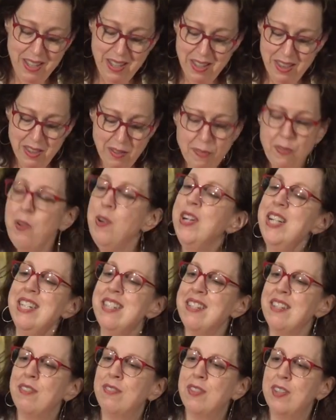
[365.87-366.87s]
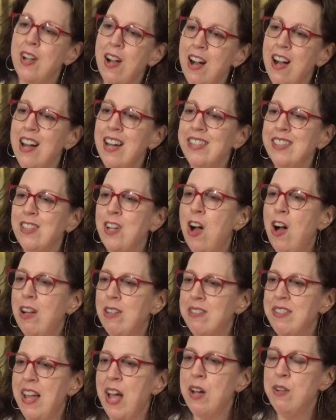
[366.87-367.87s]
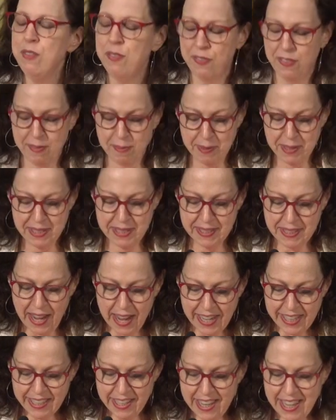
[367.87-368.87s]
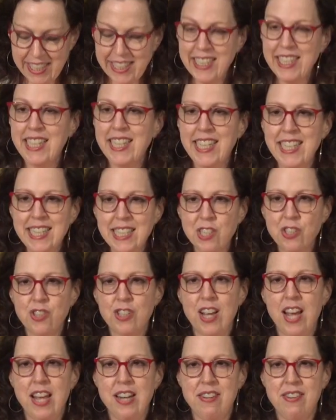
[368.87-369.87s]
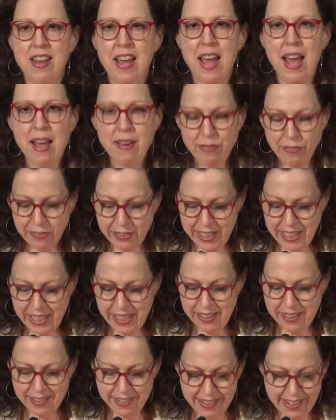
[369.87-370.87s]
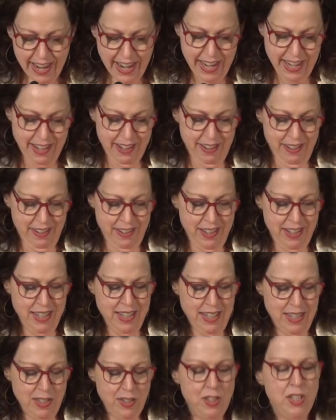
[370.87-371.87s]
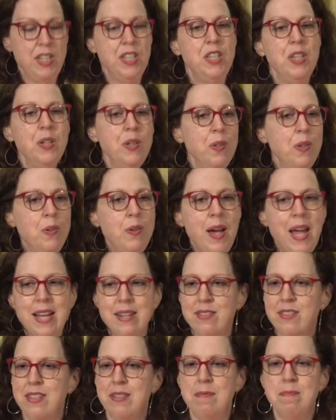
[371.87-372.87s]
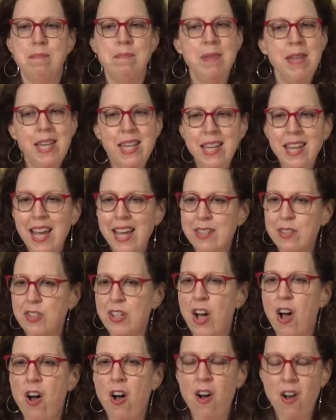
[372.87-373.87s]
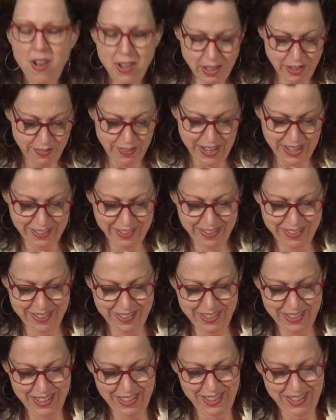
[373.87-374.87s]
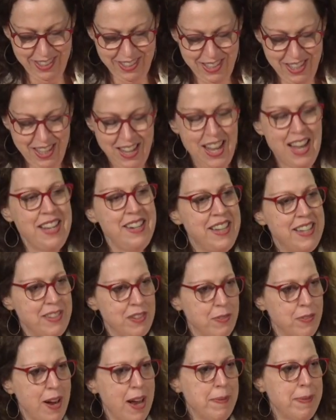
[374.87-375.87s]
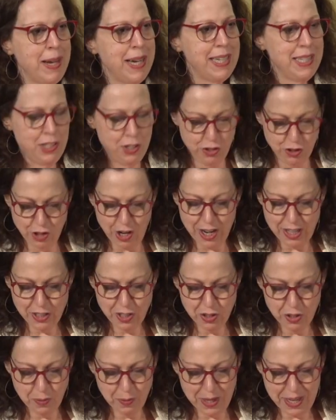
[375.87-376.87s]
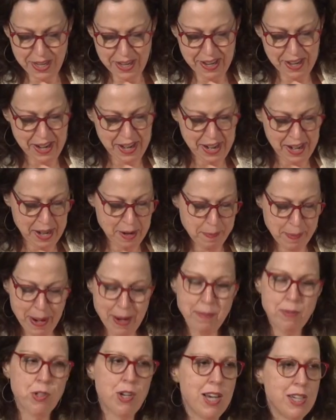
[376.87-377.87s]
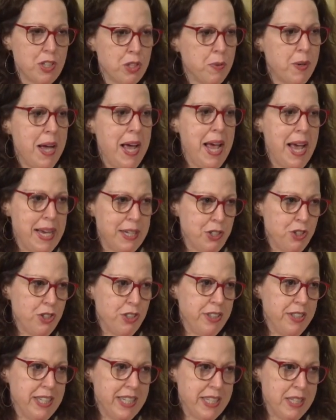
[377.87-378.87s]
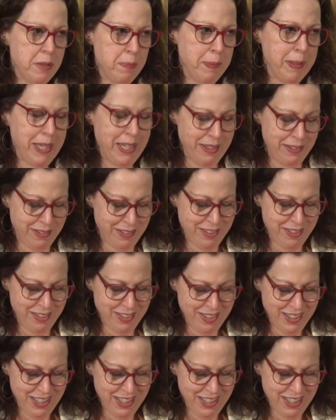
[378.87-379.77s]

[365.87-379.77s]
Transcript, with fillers: The voice of God calls out from Sinai each and every day to you and to me and to all of us. And as Rabbi Joshua, Abraham Joshua Heschel explains,